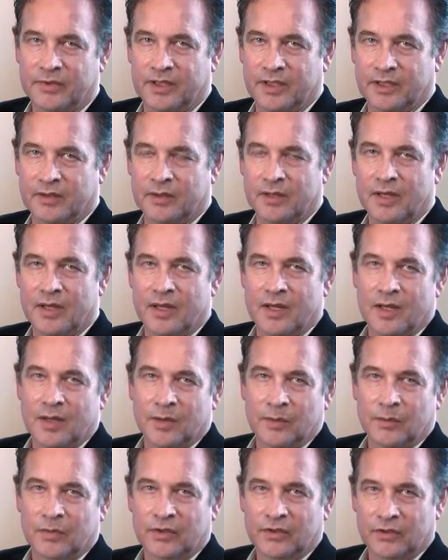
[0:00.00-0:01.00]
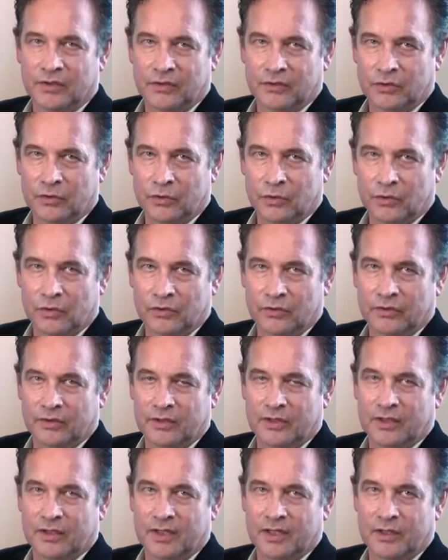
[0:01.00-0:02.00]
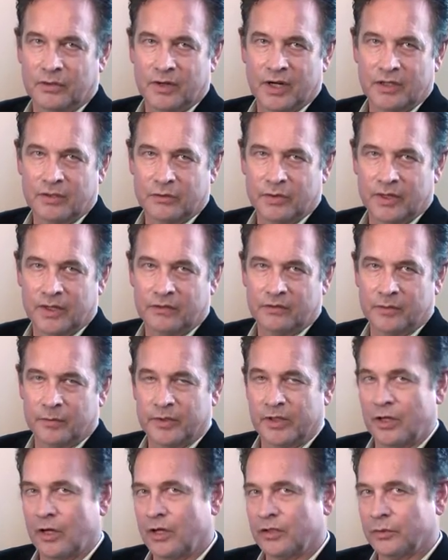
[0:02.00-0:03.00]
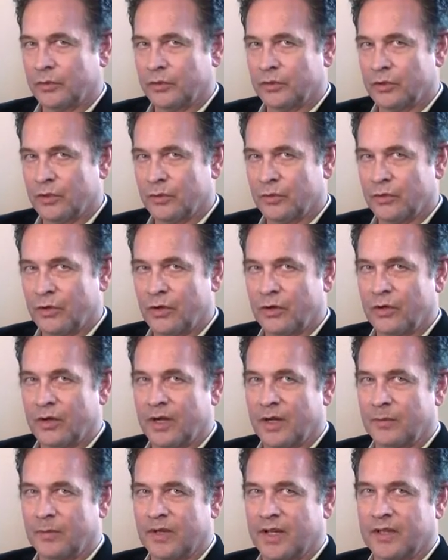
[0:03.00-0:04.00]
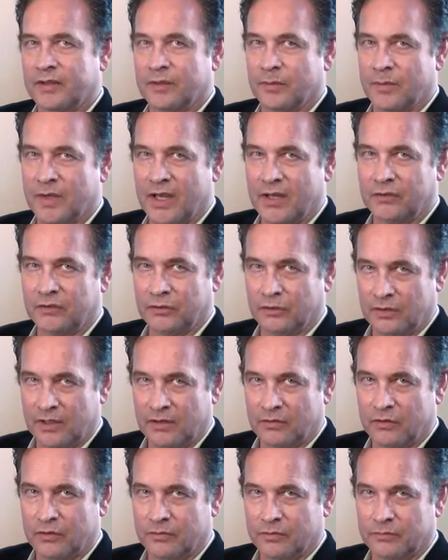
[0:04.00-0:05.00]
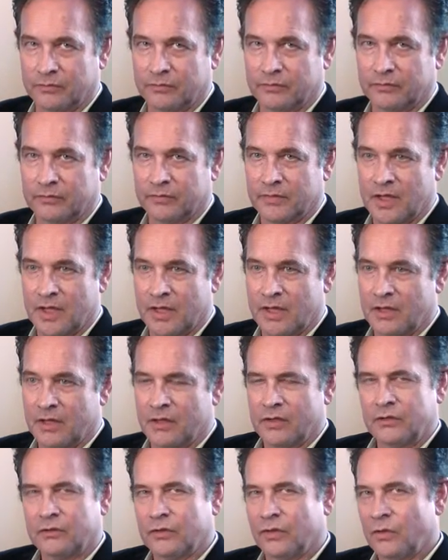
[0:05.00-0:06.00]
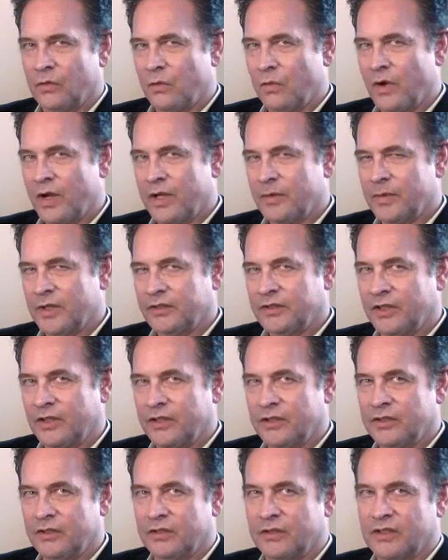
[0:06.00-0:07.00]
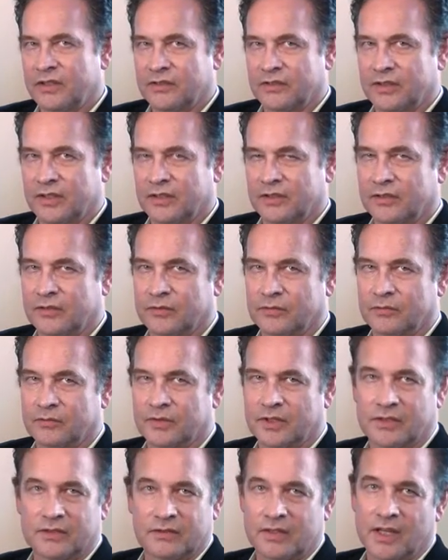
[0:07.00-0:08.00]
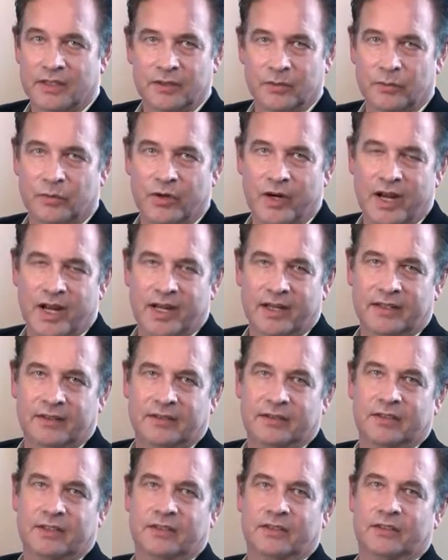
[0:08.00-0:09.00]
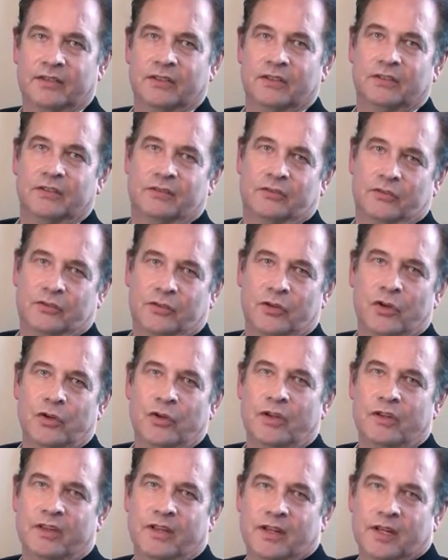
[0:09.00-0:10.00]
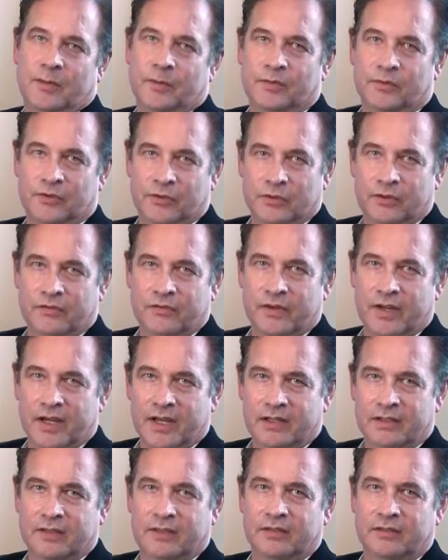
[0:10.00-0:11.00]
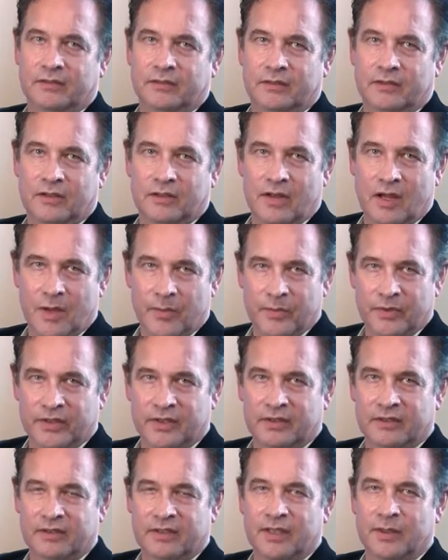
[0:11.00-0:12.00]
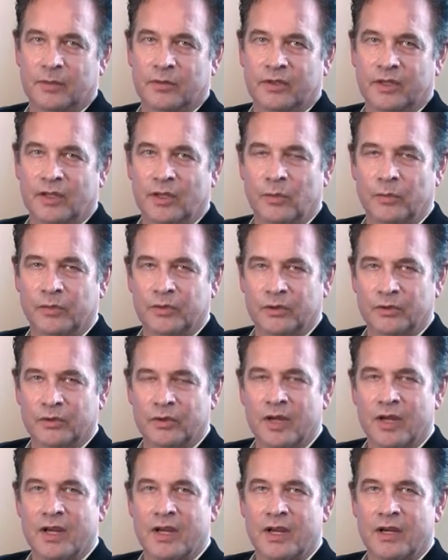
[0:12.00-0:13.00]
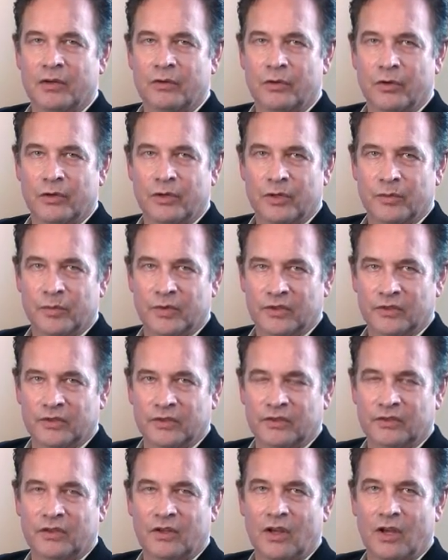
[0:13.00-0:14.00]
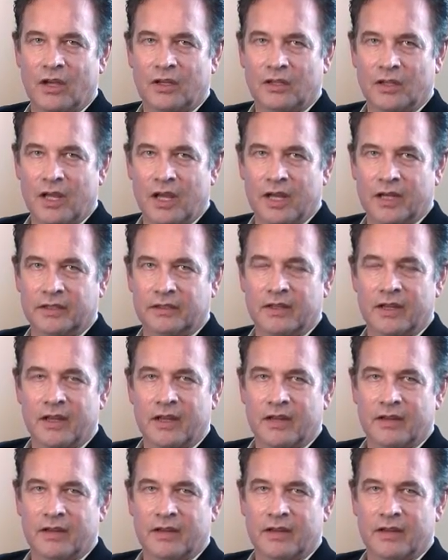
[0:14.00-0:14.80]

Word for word: 10 business schools and I graduated from the entrepreneur program at the master level. So why am I telling you these things? It's not to brag, it's to show you that I'm certified and competent and able to help you grow your business online